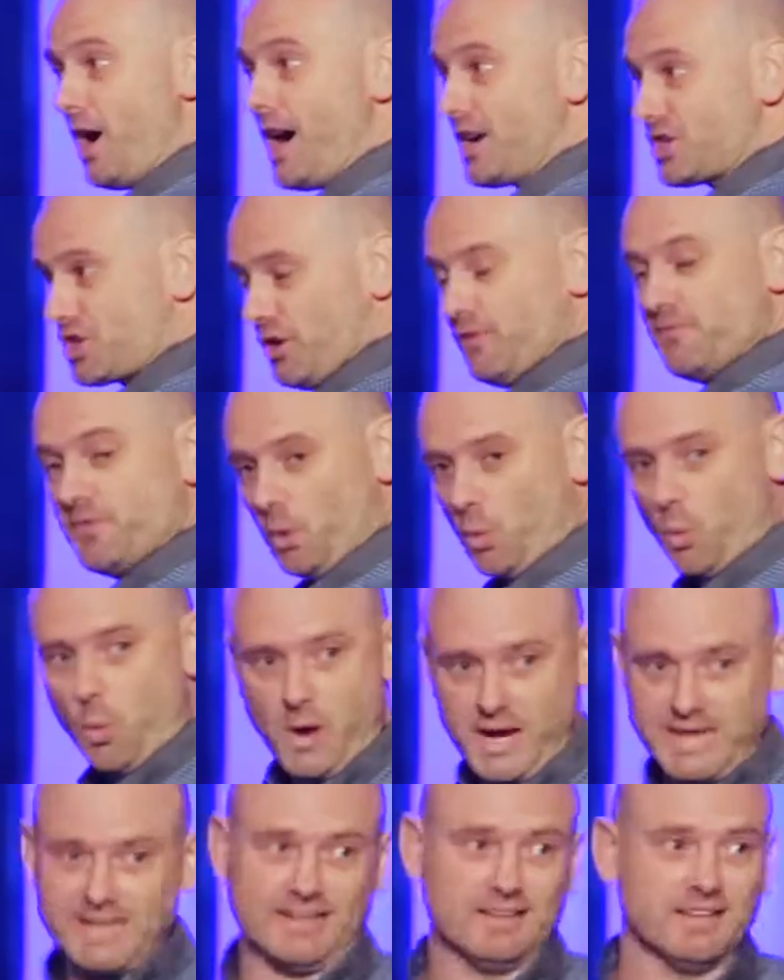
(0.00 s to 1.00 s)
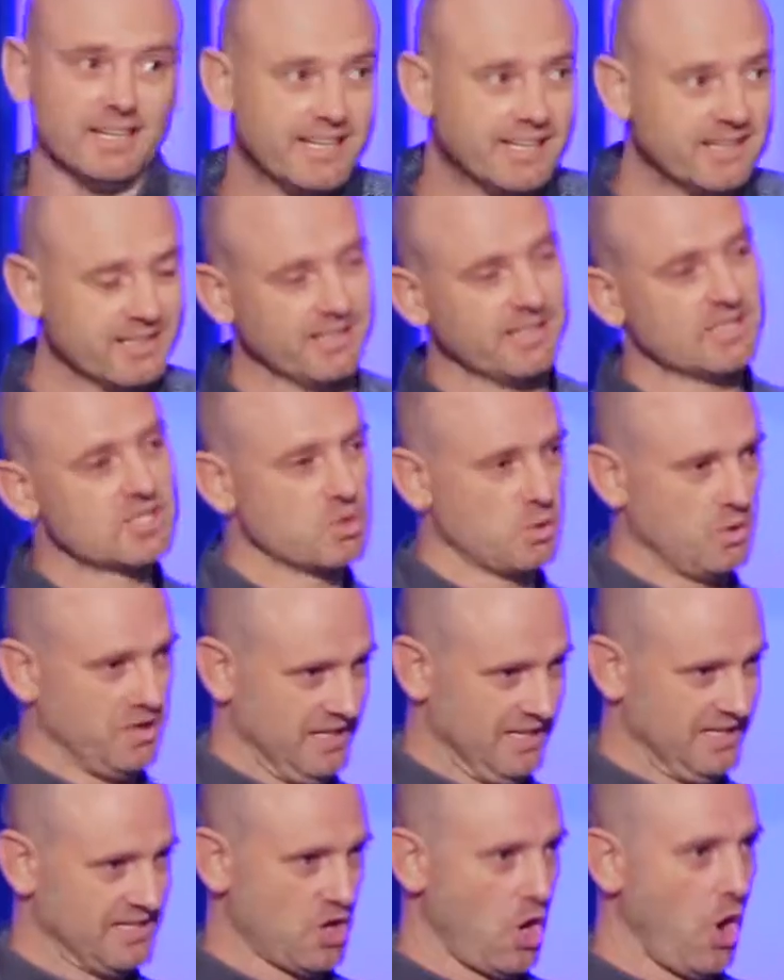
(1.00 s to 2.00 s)
rush of the week leading to it
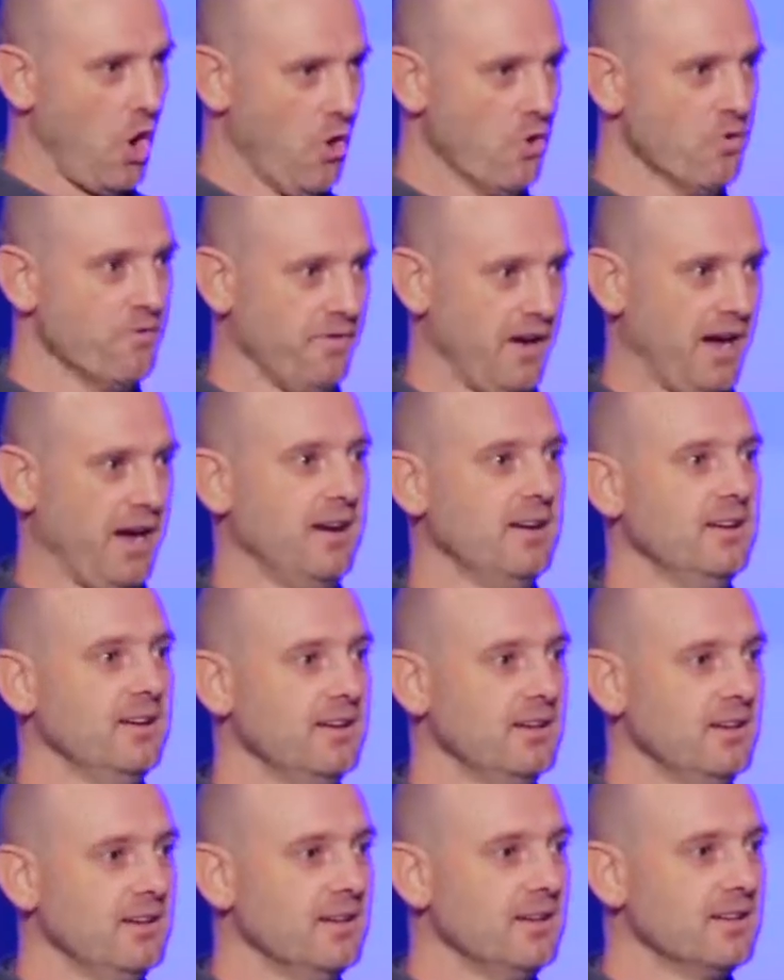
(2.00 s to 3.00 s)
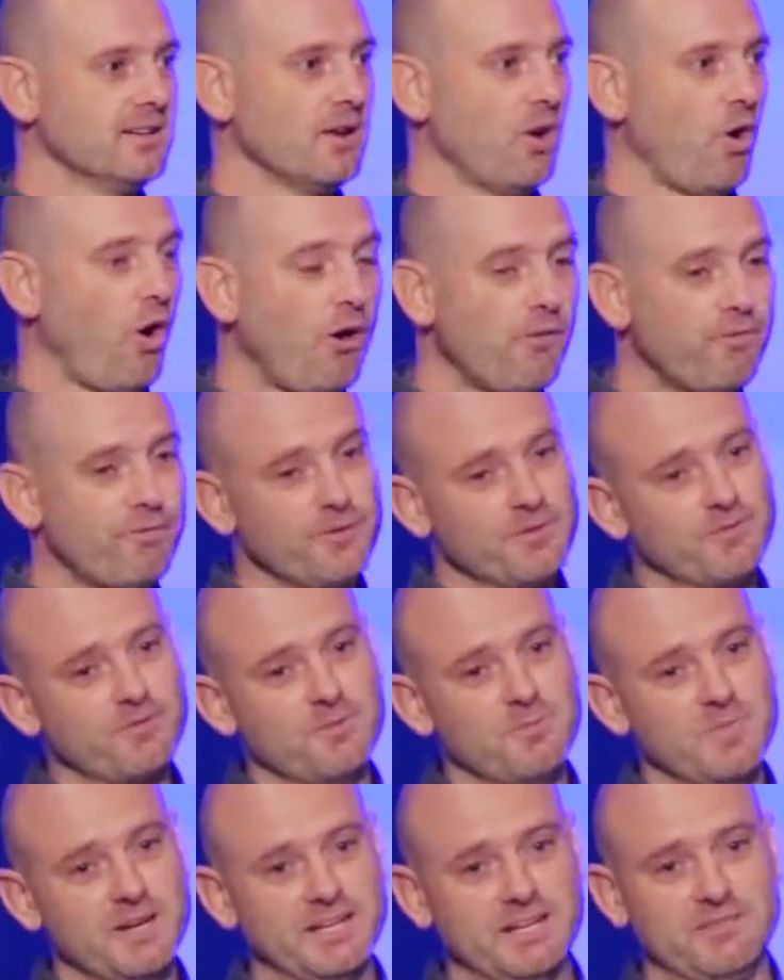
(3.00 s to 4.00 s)
is over. Often
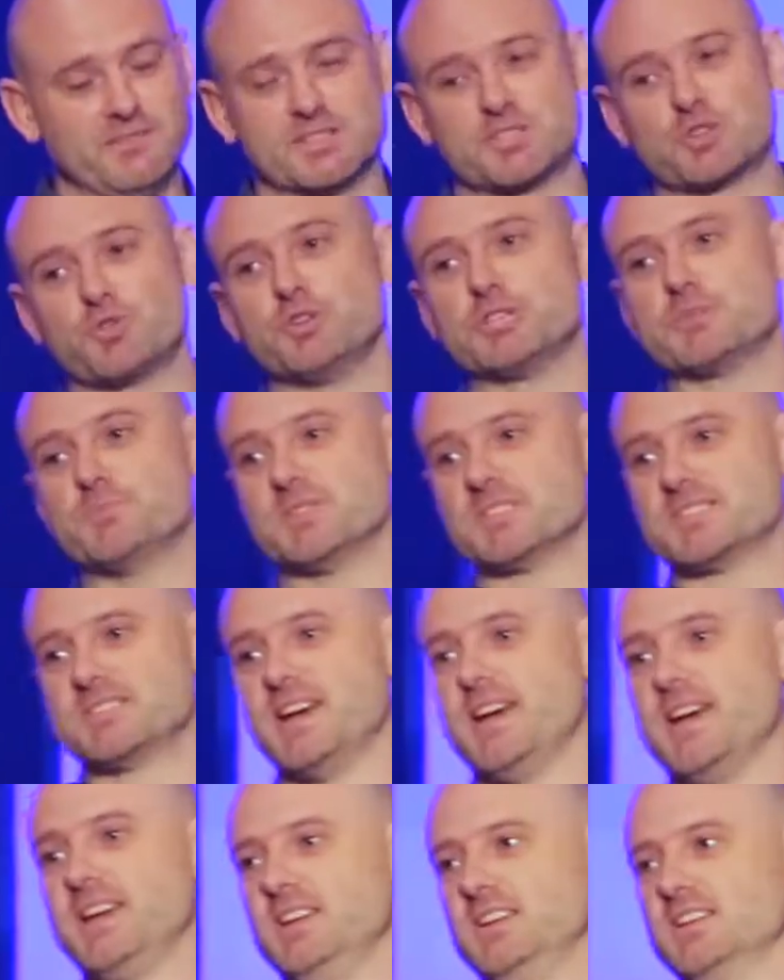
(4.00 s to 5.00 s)
for many of us, Christmas Day